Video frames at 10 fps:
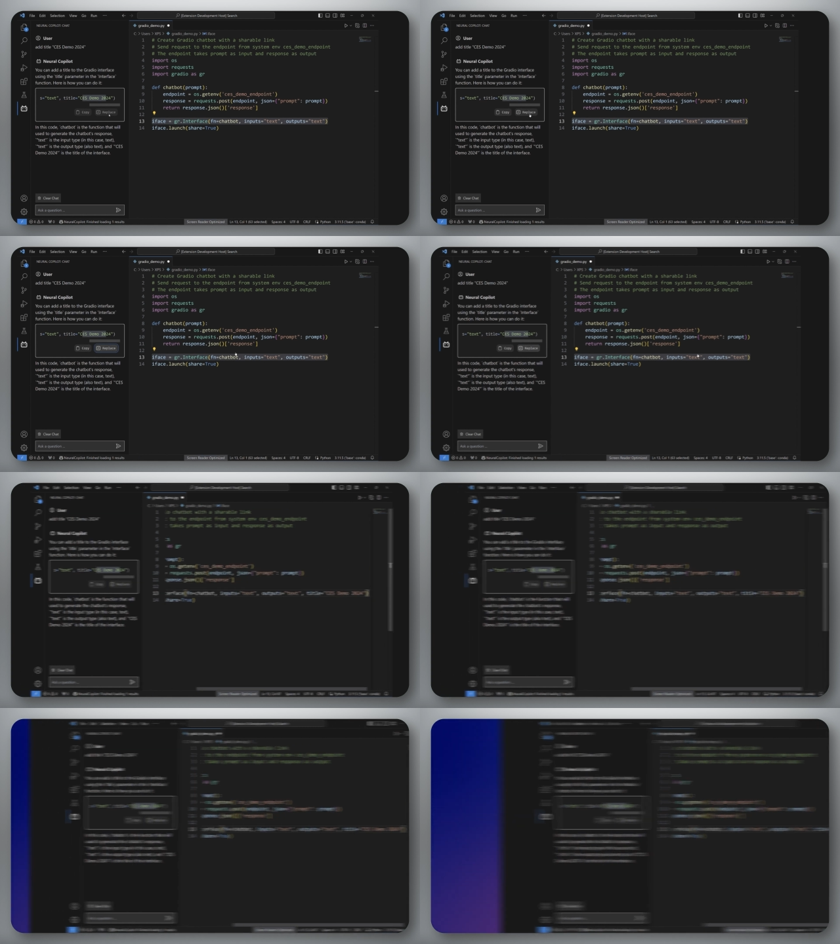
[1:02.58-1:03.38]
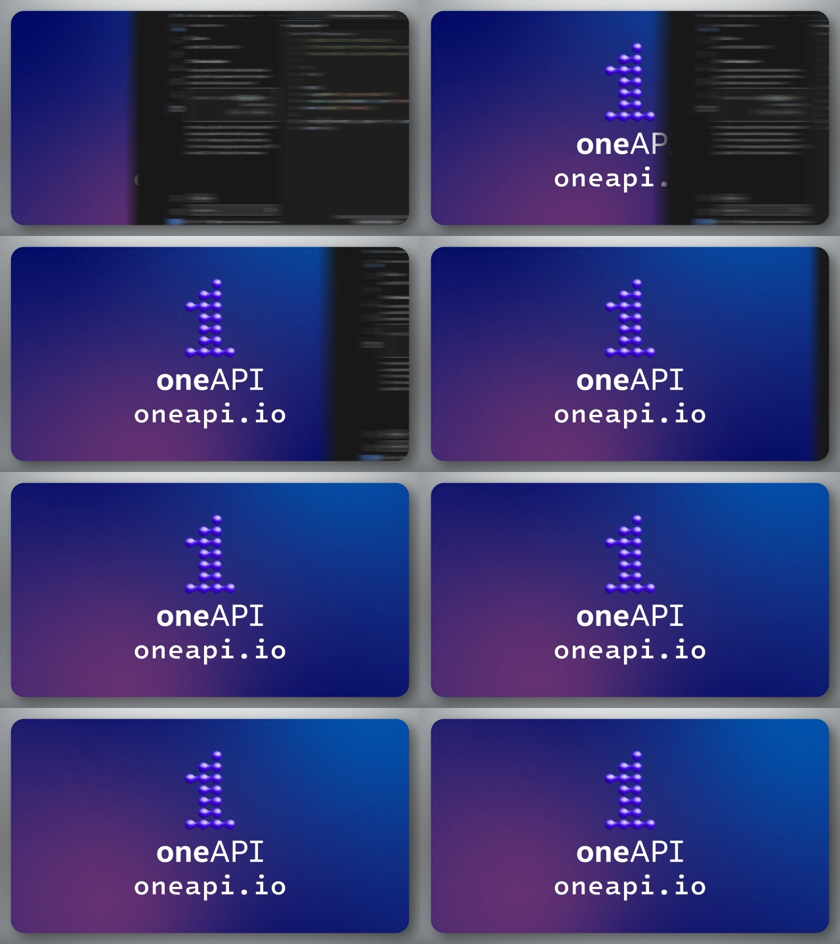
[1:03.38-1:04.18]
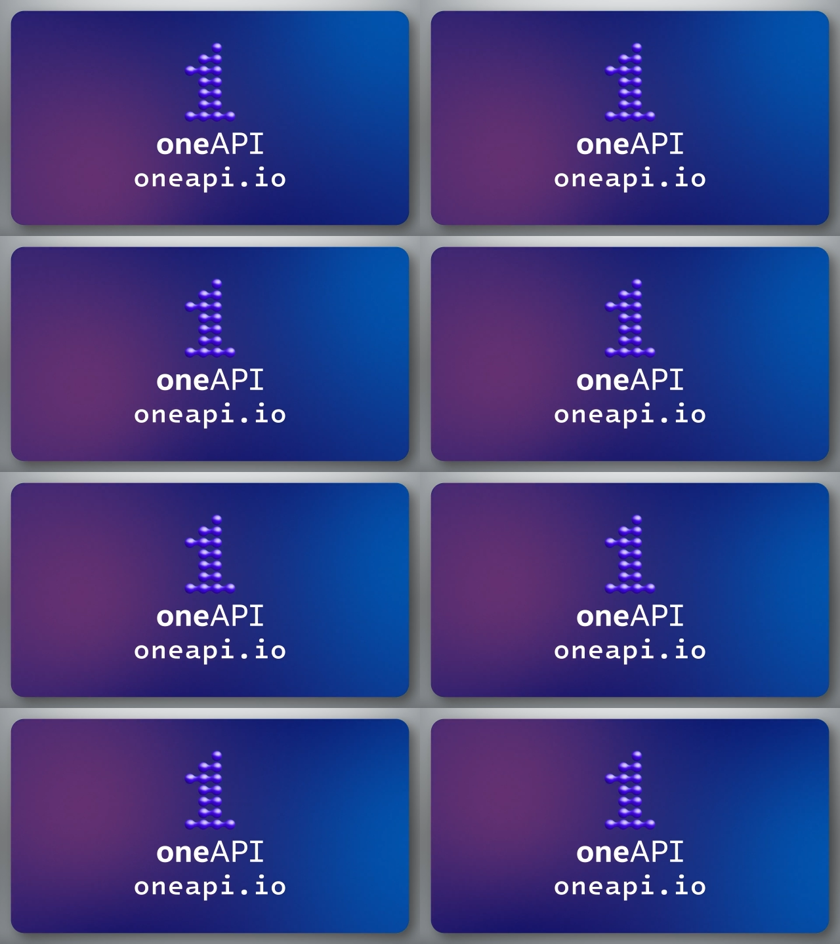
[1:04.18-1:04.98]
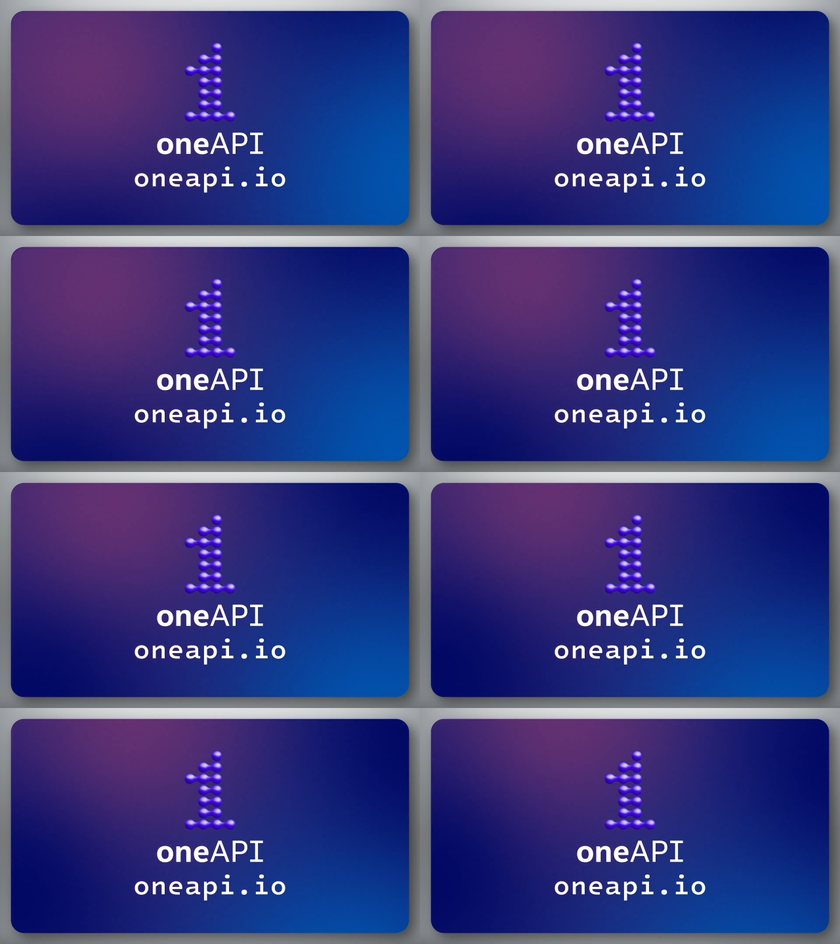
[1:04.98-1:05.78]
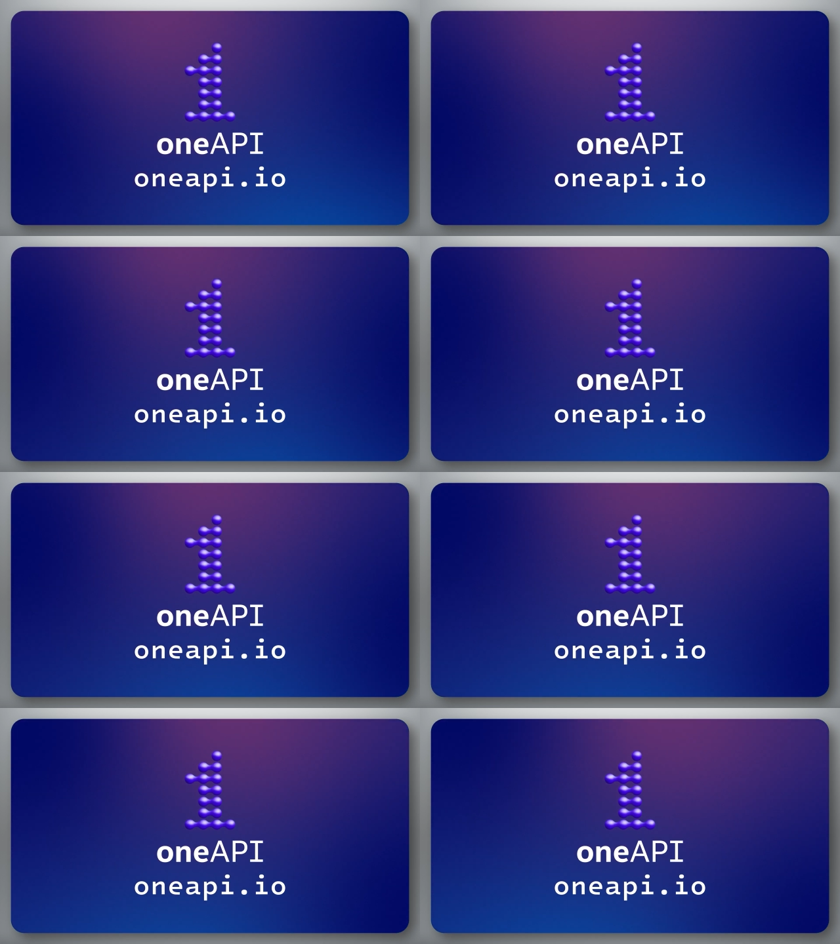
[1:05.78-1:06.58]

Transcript: [unreadable: no face in view]